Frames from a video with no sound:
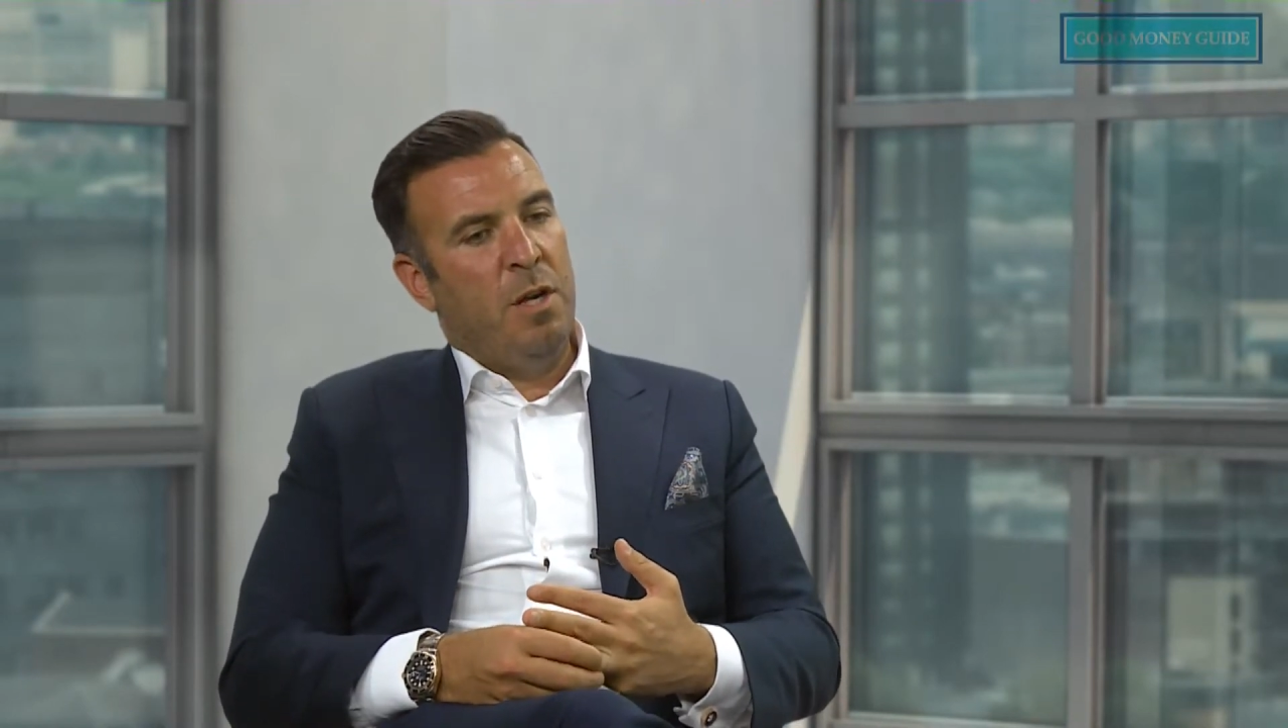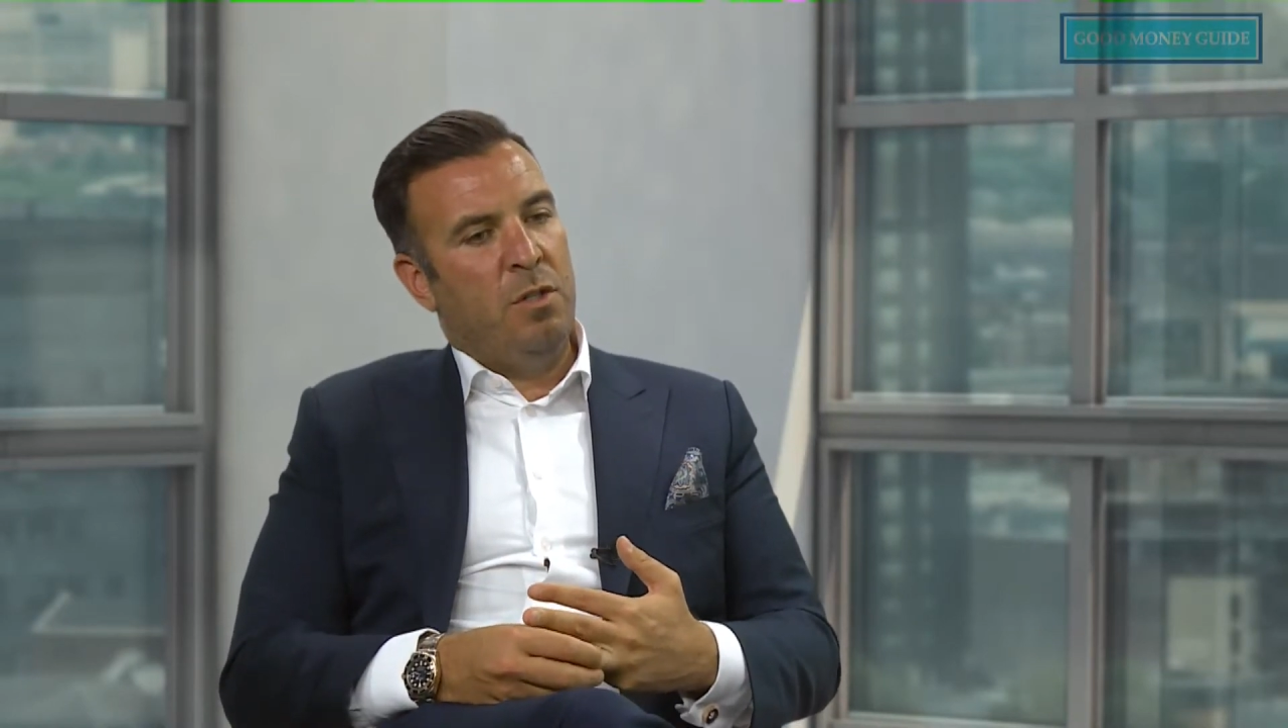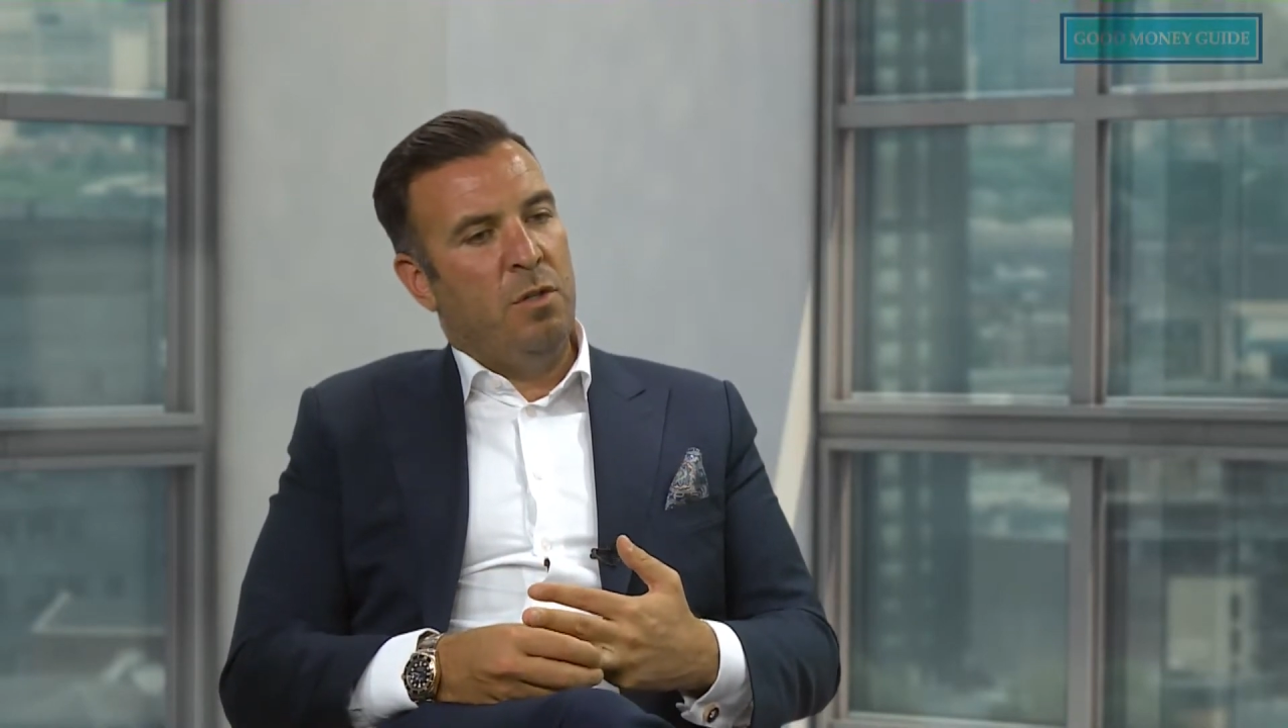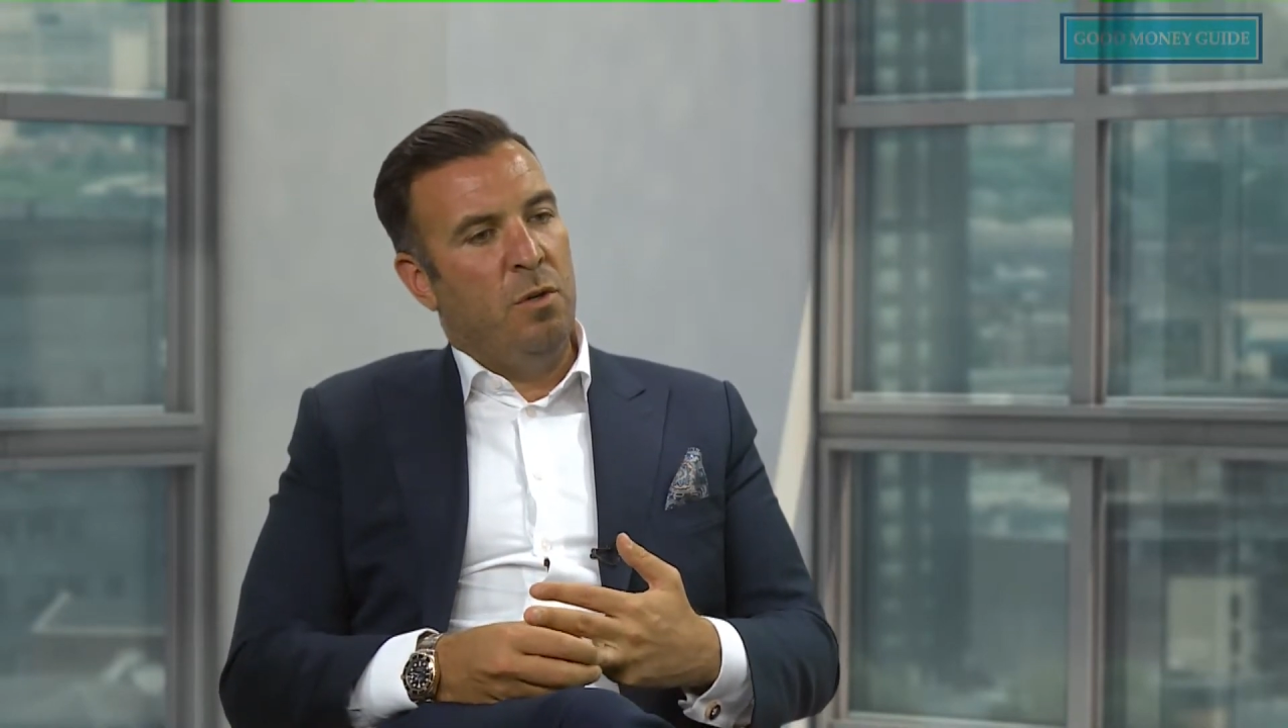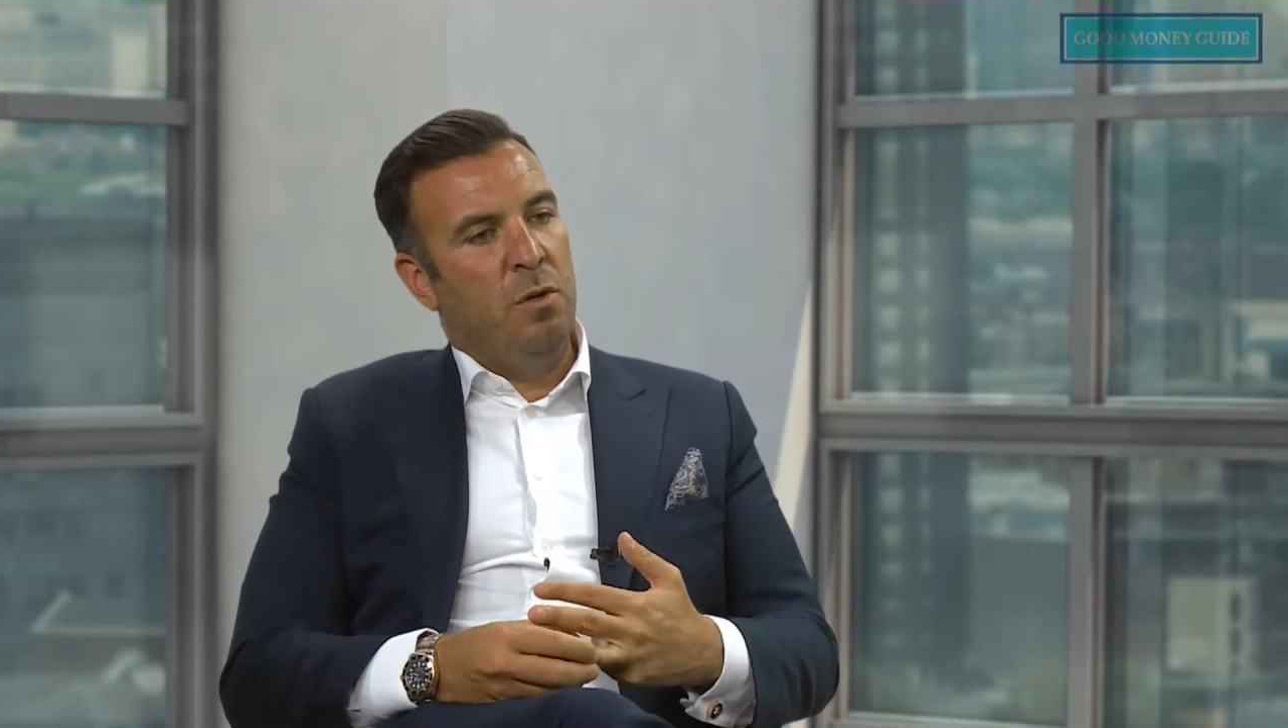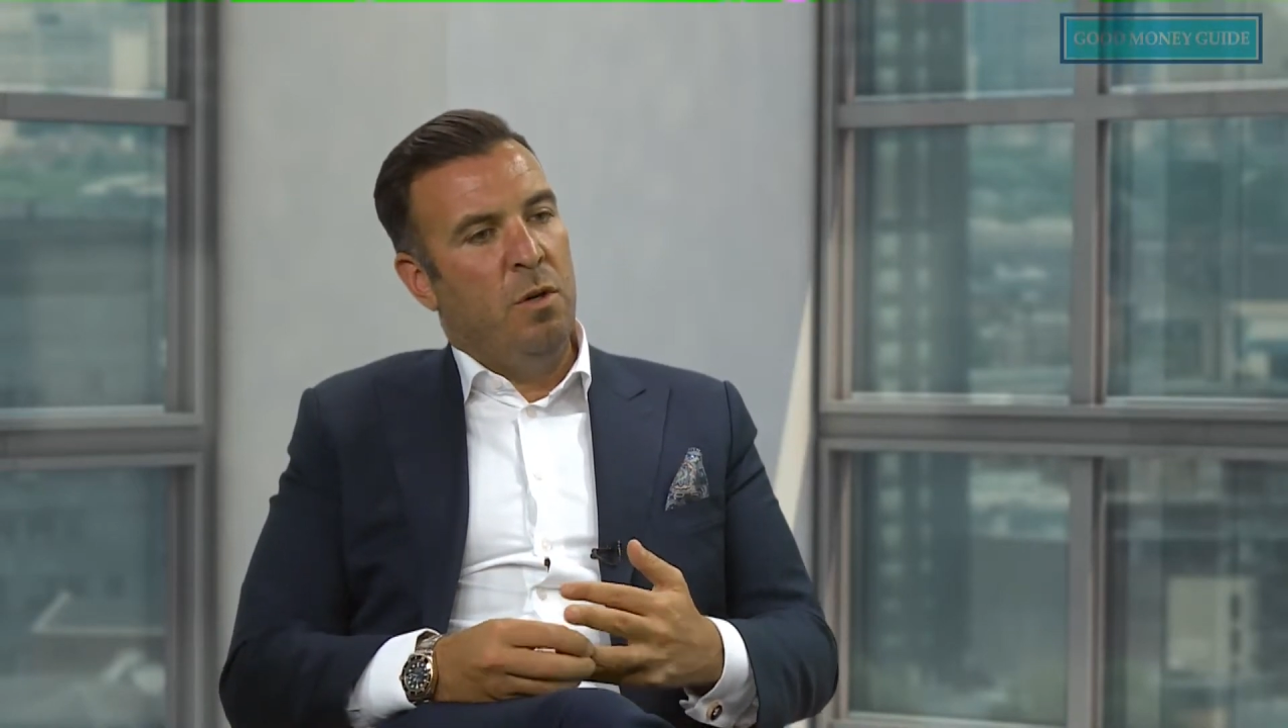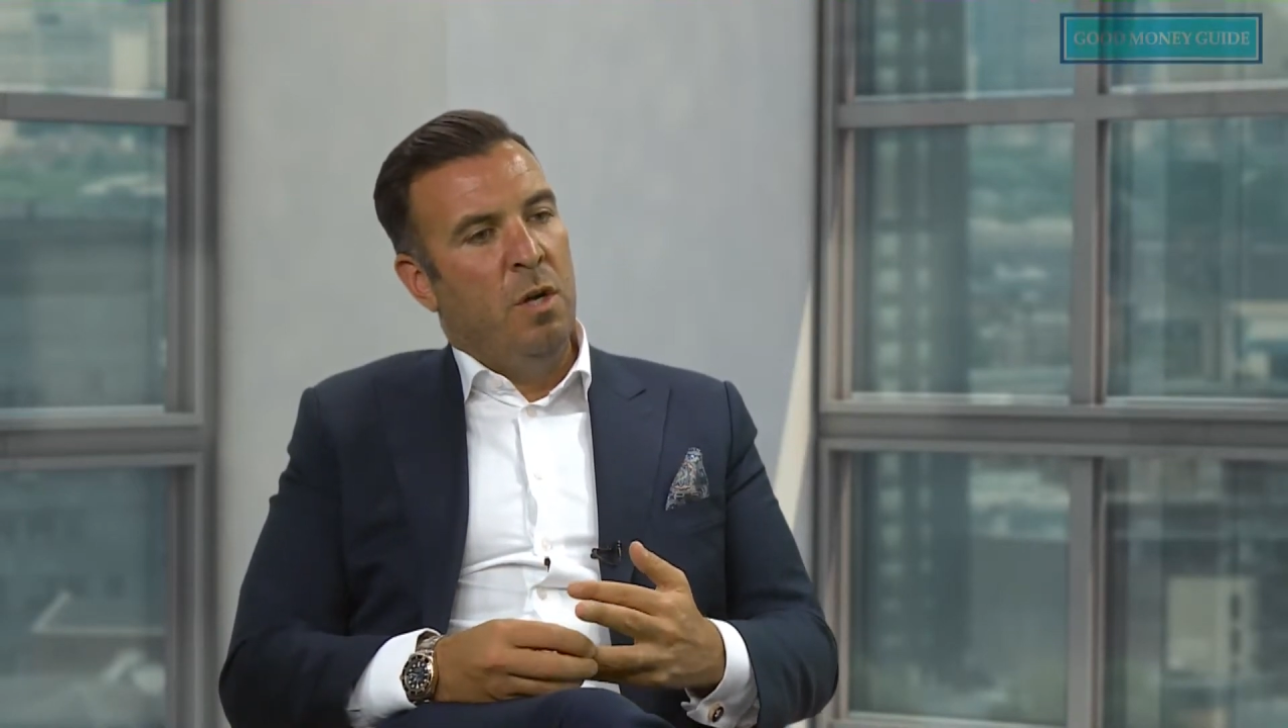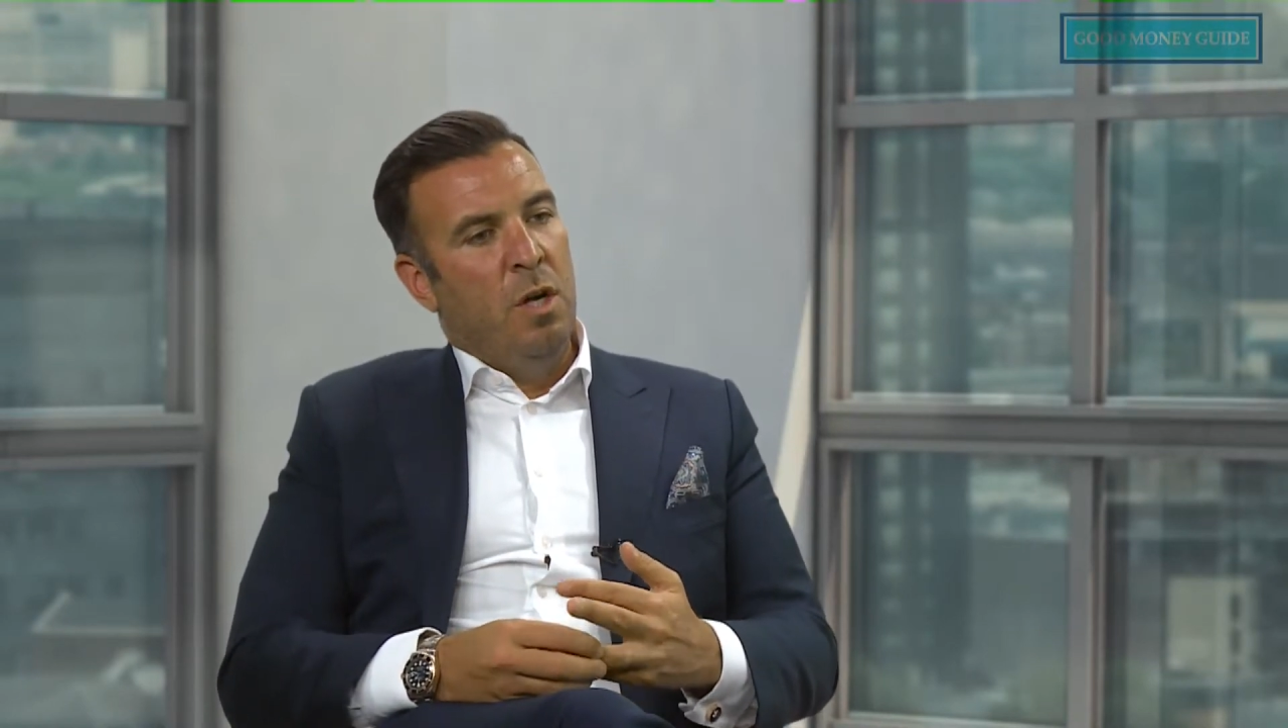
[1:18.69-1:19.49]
sure,